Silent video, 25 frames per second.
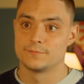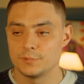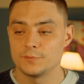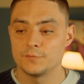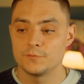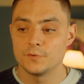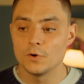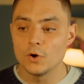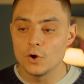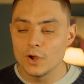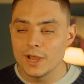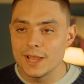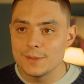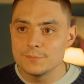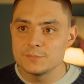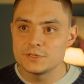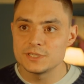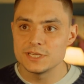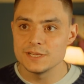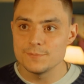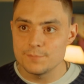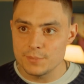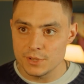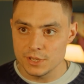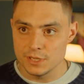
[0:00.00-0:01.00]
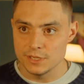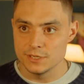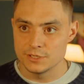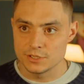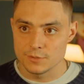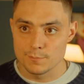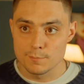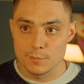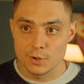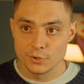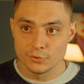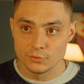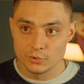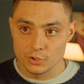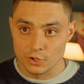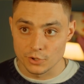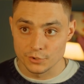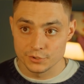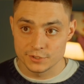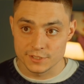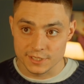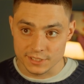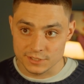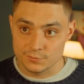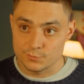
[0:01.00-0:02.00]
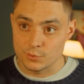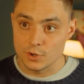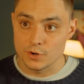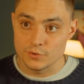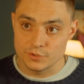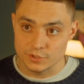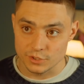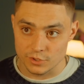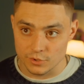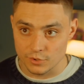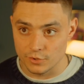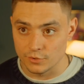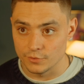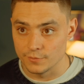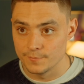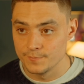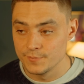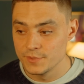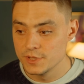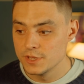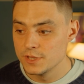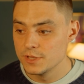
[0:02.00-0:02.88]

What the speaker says: Before MCP, so Model Context Protocol,